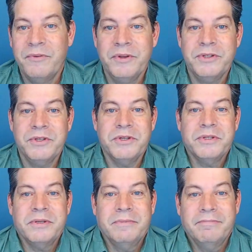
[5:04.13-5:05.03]
it's just
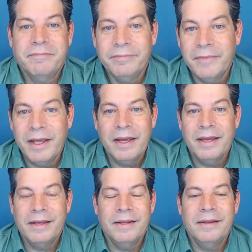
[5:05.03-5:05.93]

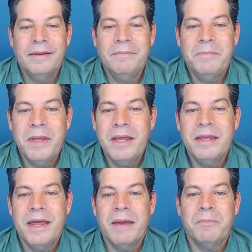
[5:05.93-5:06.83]

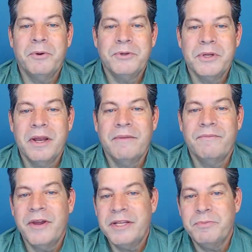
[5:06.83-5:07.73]
being that person on
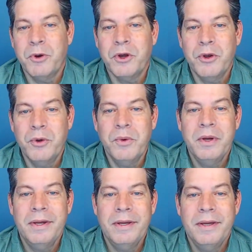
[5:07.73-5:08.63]
Facebook who
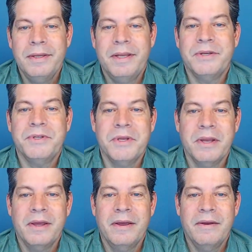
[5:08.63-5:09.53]
doesn't
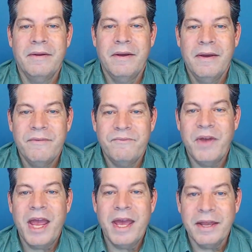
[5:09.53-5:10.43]

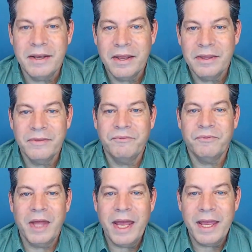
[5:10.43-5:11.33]
fan the
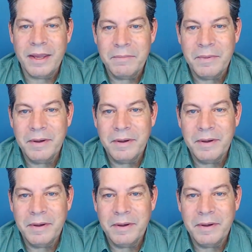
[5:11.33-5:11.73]
flame.